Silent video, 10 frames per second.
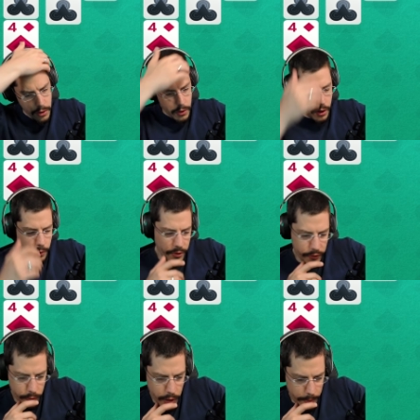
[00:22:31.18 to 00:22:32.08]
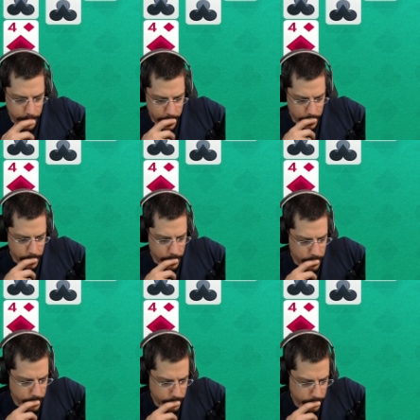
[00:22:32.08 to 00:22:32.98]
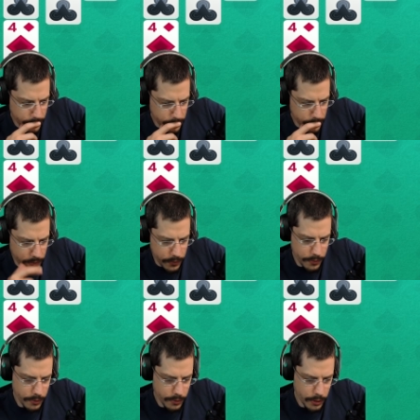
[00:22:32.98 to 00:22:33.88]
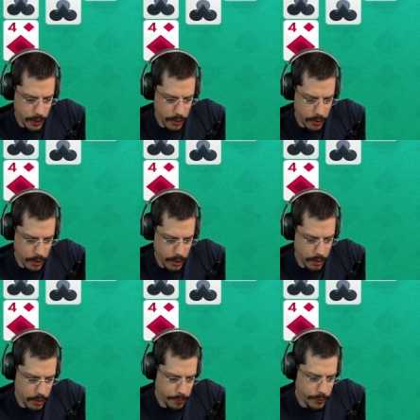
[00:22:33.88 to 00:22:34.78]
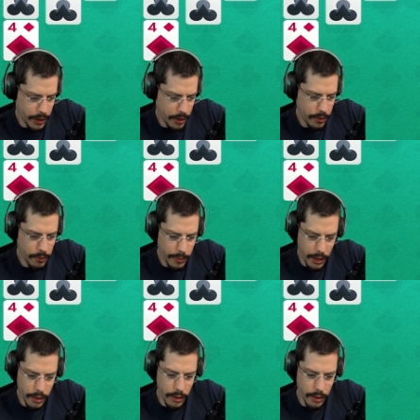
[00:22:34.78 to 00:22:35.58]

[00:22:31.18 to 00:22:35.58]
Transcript: Well, I already screwed up again, so can't not bring anything back.